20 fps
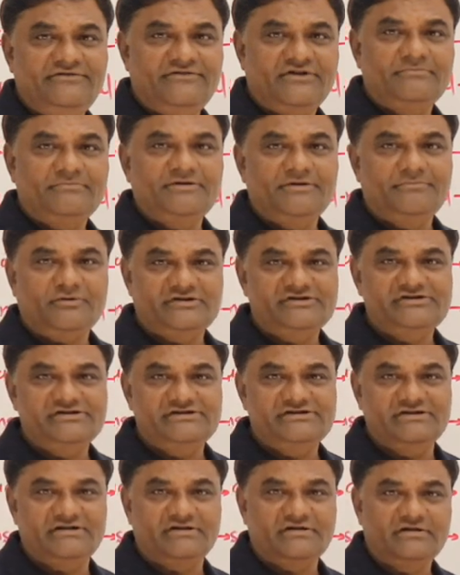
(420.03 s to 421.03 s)
from the
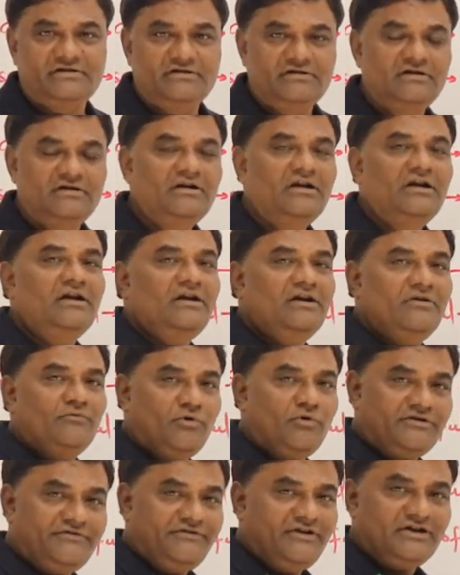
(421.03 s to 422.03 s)
procedure.
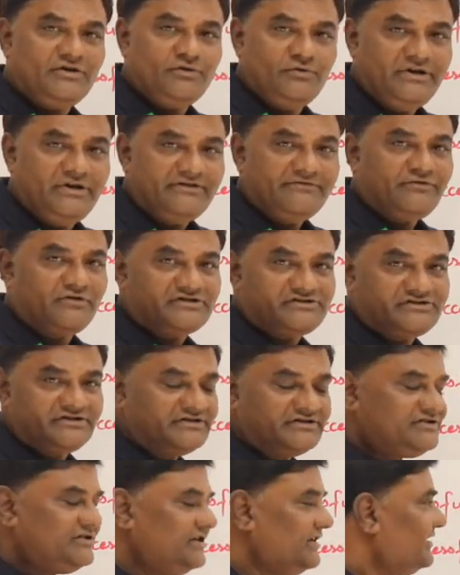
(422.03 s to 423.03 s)
What we are doing for
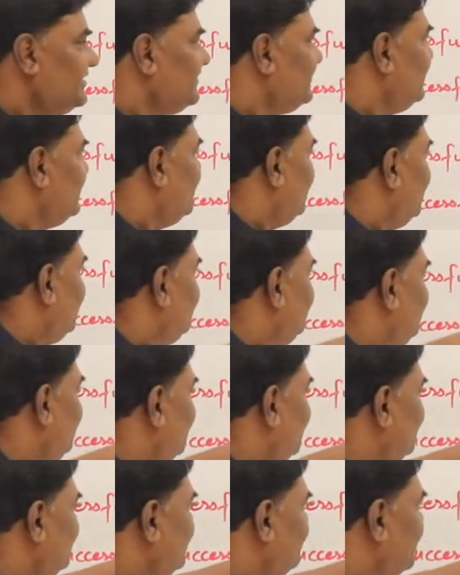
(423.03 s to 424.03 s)
searching,
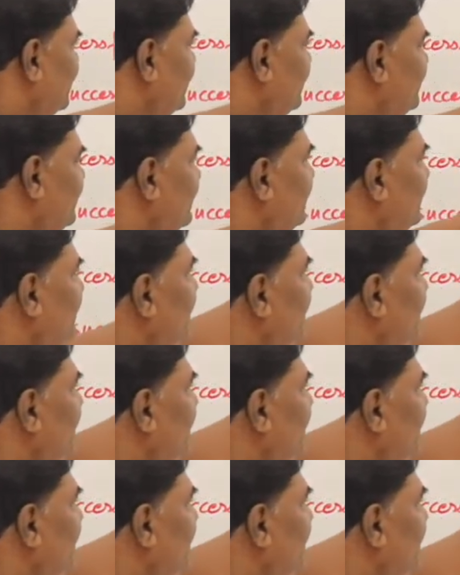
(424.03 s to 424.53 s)
key element,